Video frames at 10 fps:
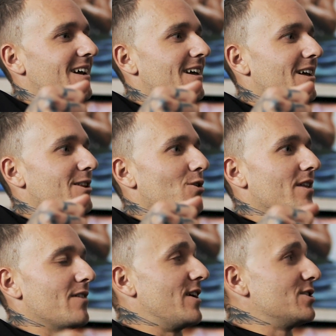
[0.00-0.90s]
And I know
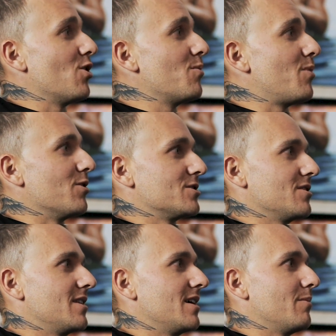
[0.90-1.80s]
that if I don't post
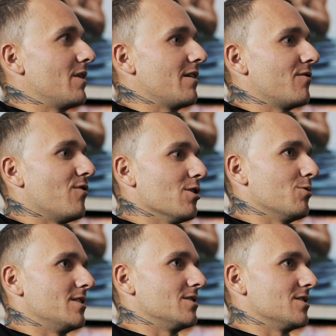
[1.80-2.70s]
on there, my
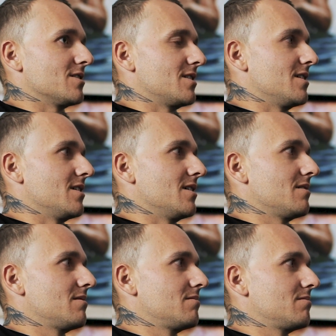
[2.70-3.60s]
following's just going to
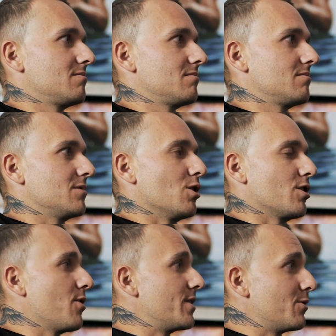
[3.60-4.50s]
not
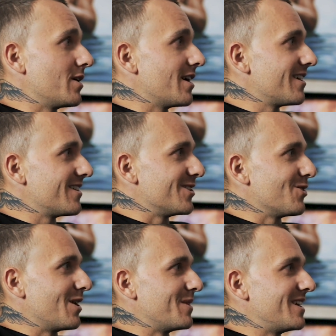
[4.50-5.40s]
go anywhere. You know
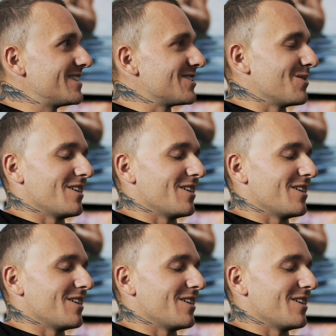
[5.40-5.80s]
what I mean? So I'm